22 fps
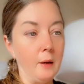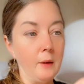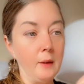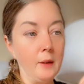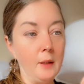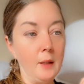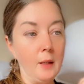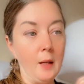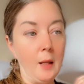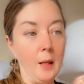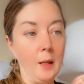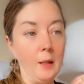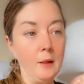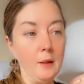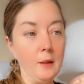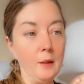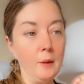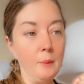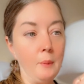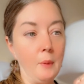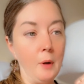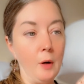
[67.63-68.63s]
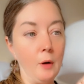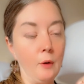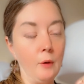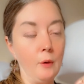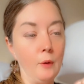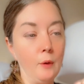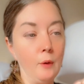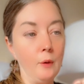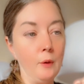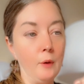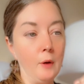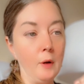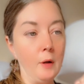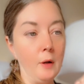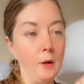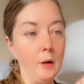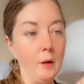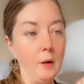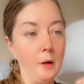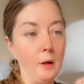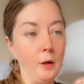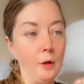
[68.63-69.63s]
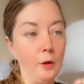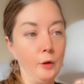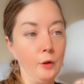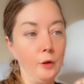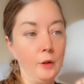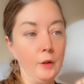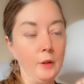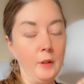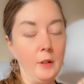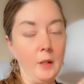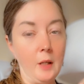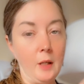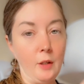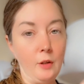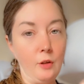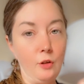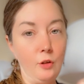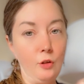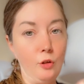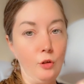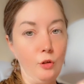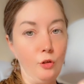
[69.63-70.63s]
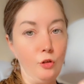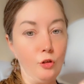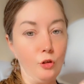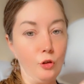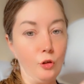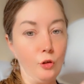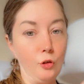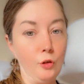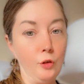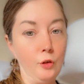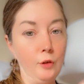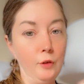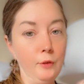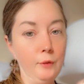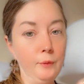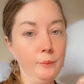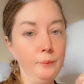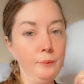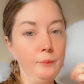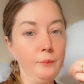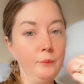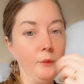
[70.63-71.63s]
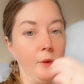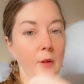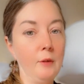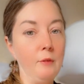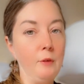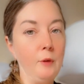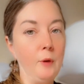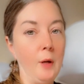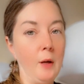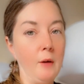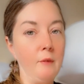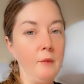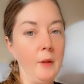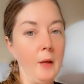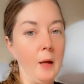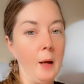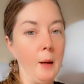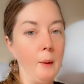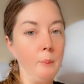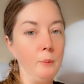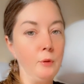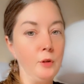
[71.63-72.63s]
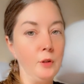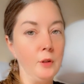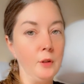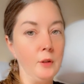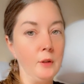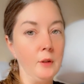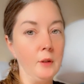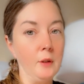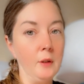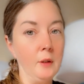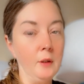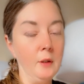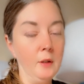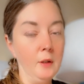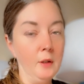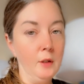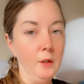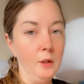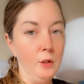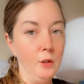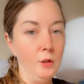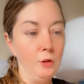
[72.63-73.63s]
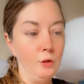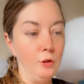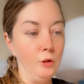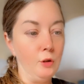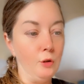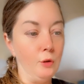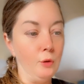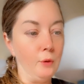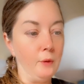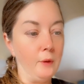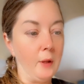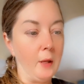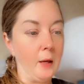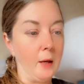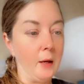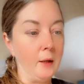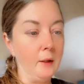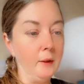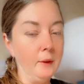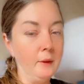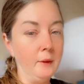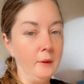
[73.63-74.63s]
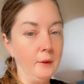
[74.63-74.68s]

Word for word: Today and tomorrow are good days to journal, if you have the option to do that.